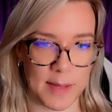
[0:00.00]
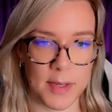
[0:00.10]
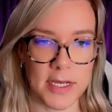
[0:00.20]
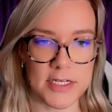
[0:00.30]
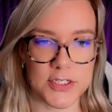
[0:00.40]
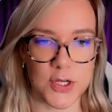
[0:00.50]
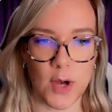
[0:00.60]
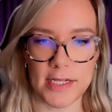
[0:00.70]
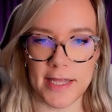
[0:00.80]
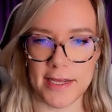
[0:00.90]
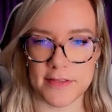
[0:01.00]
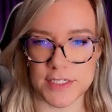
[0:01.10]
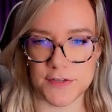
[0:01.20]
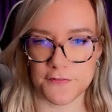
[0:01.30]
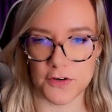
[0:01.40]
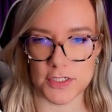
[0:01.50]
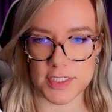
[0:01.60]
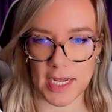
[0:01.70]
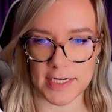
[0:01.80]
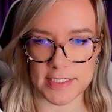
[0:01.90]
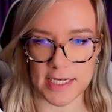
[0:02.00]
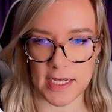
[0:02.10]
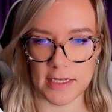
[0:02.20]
So I like this first idea.